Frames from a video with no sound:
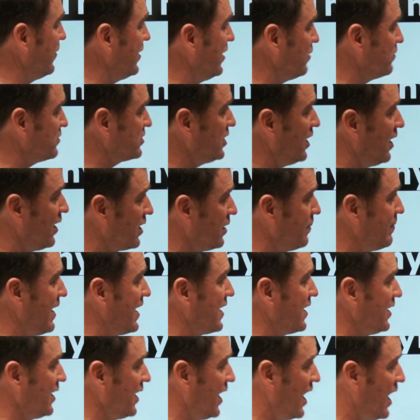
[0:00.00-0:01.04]
we don't talk about
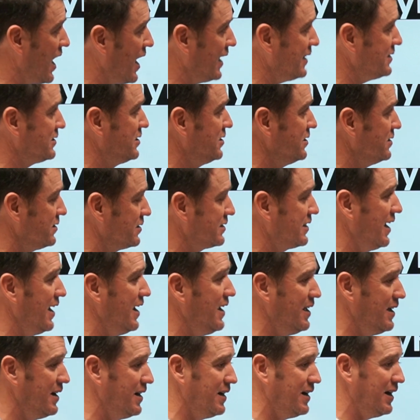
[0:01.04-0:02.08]
a lot,
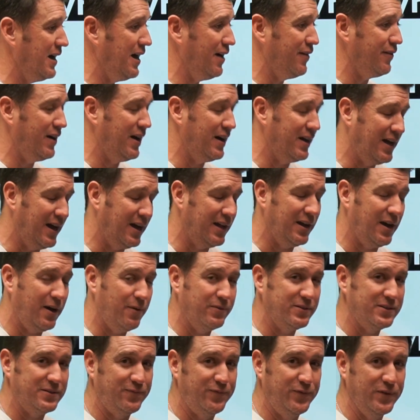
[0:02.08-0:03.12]
okay? Uh, I, I, I,
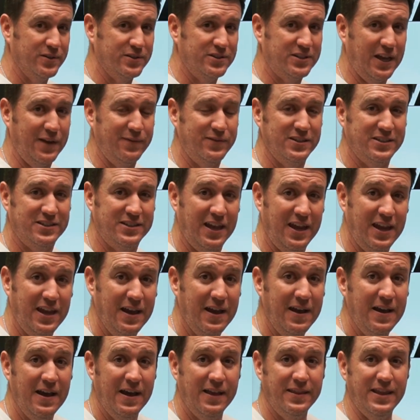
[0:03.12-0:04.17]
would feel safe to say
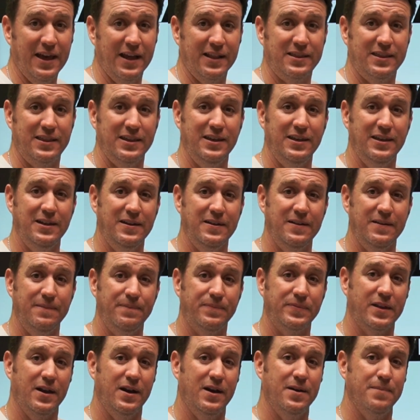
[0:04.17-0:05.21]
that the
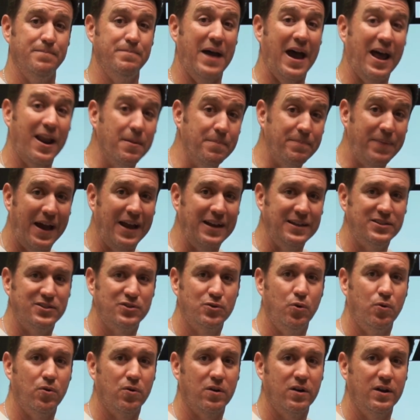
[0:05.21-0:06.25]
uh, Mallampati
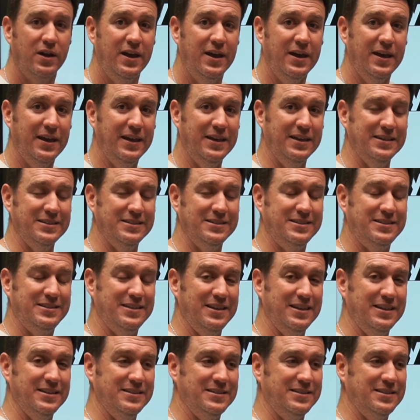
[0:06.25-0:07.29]
score is,
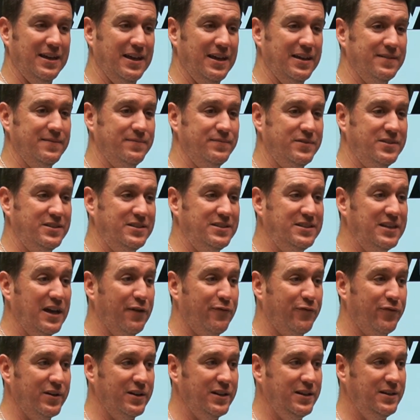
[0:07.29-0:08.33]
is
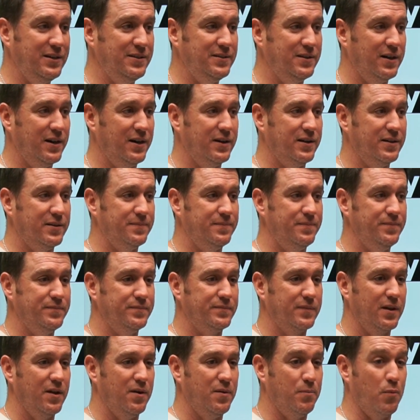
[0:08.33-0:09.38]
definitely um,
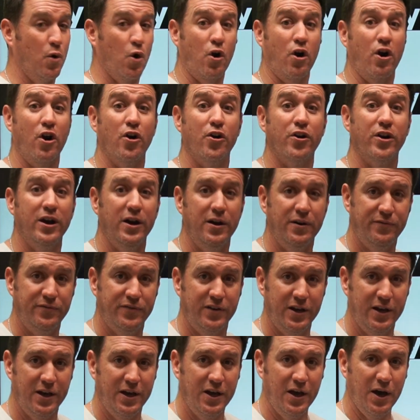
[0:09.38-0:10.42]
more heard of,
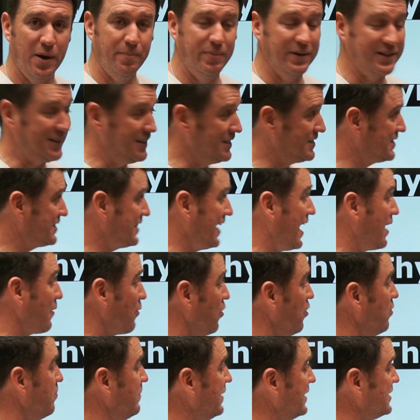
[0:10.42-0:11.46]
but this
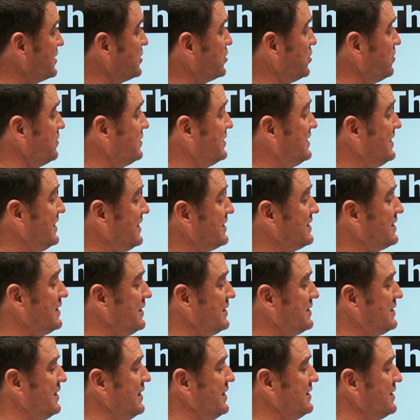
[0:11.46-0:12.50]
thyromental
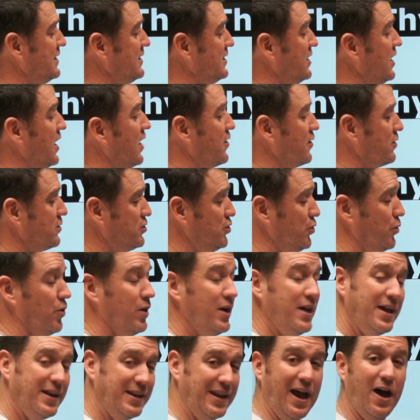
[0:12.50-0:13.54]
distance is another tool.
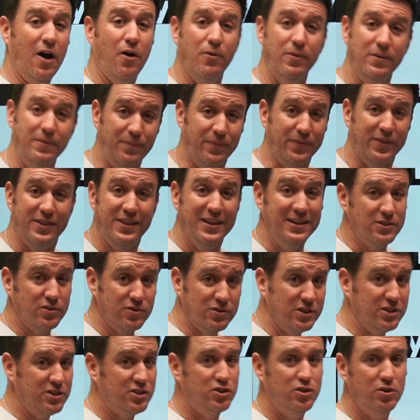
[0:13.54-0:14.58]
Now, these are
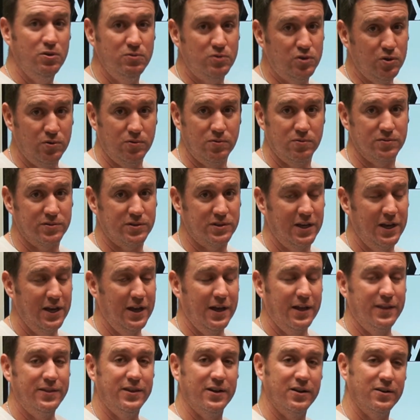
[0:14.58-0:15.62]
just two tools.
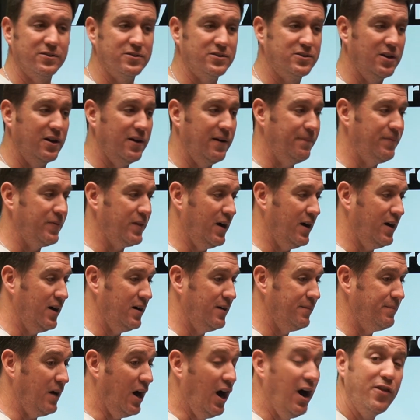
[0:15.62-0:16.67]
There's
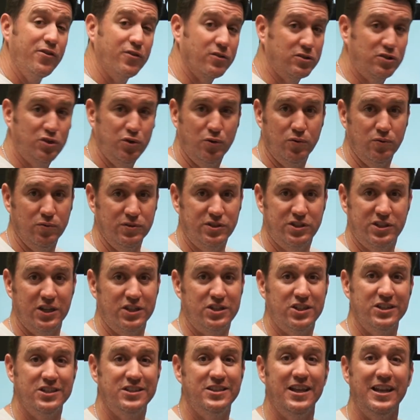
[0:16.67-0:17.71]
uh, other tools
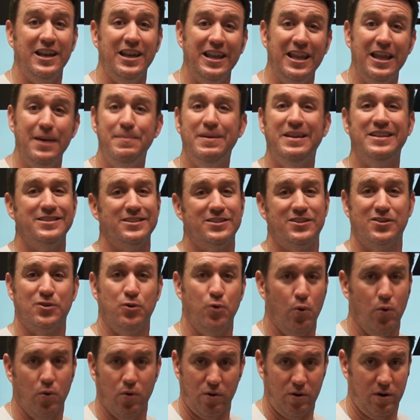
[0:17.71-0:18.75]
such as the Lemon
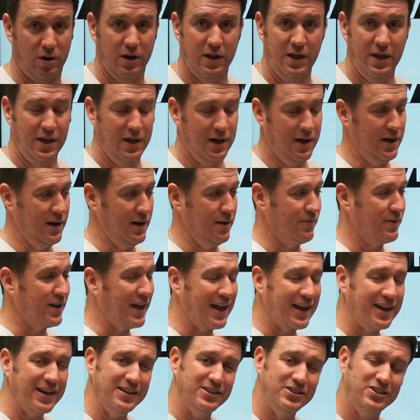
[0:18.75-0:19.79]
Score. Uh, we're
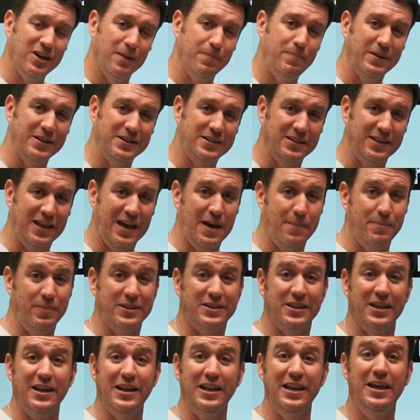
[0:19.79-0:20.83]
not going to jump into that, but
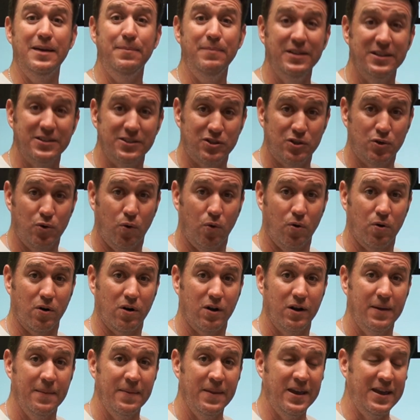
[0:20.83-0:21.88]
the Lemon
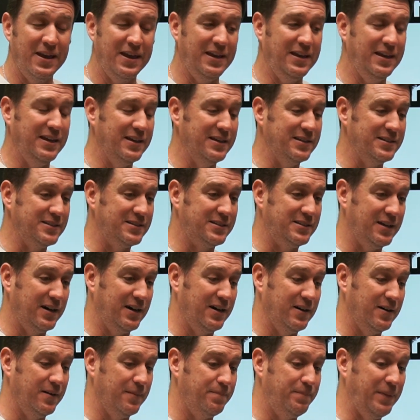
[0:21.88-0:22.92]
Score is
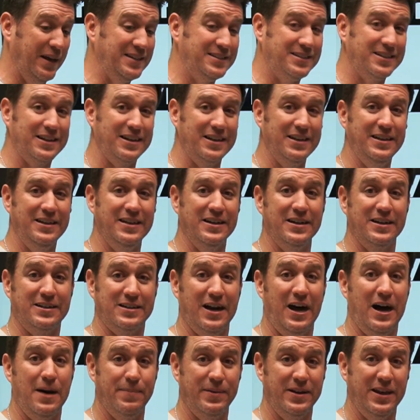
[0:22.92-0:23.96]
uh, basically a
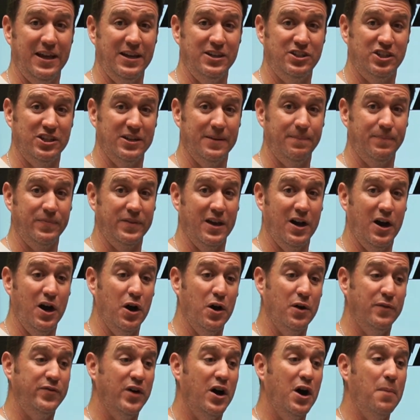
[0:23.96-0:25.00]
combination
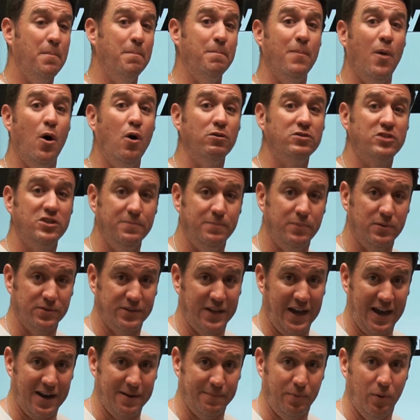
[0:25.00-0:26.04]
of multiple
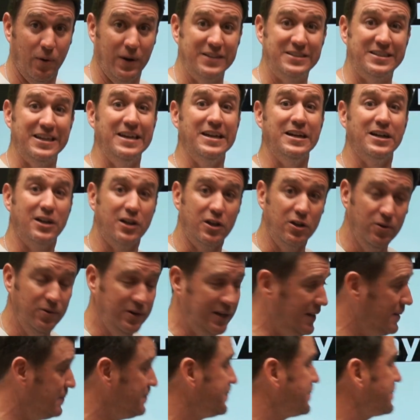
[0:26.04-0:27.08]
data points,
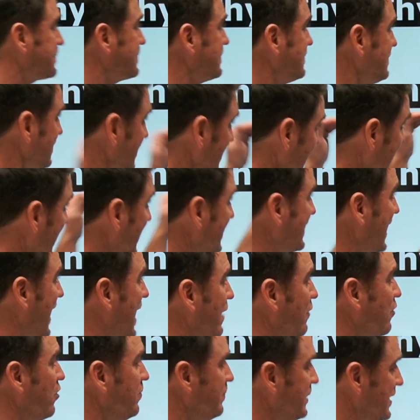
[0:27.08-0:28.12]
including
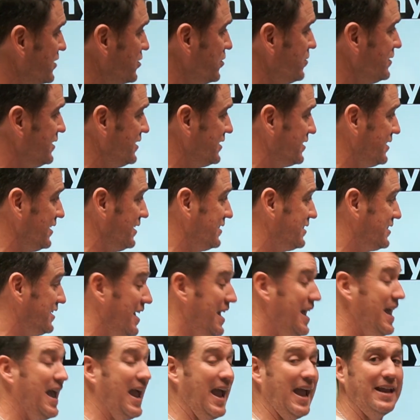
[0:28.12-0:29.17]
thyromental distance
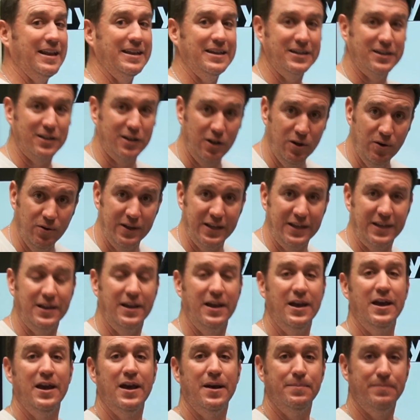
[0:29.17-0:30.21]
and including
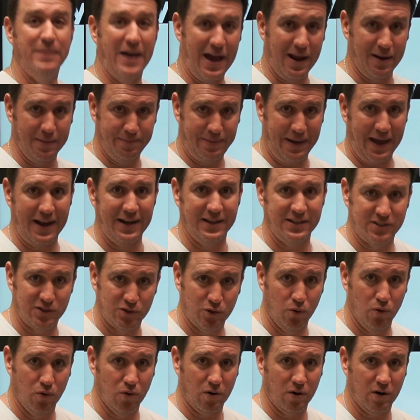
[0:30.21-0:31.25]
Mallampati
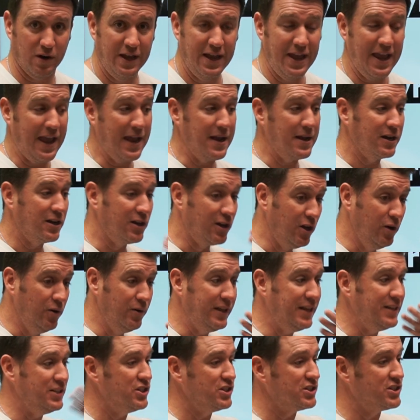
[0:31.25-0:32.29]
score,
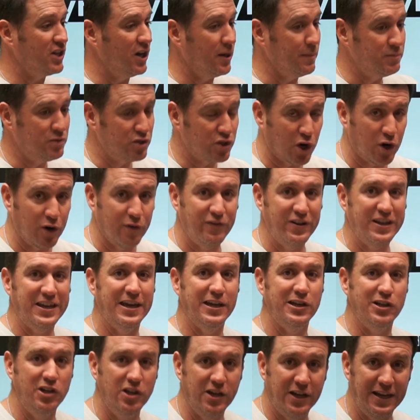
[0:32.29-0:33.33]
including just observing
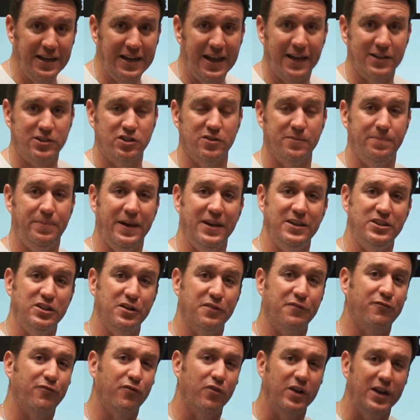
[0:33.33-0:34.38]
and looking at your
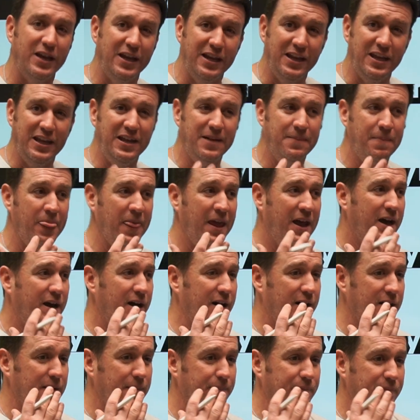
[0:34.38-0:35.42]
patient for any
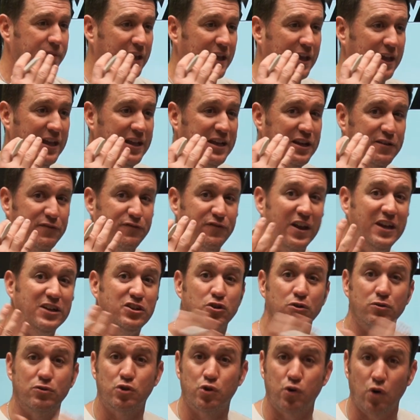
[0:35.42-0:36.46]
um, any
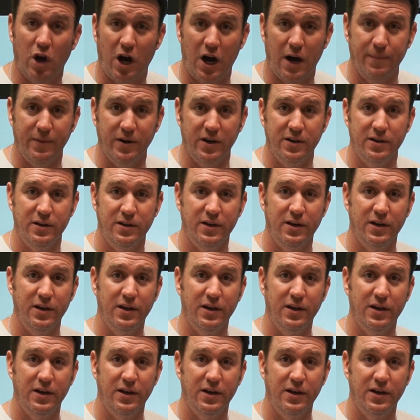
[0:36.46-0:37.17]
facial trauma,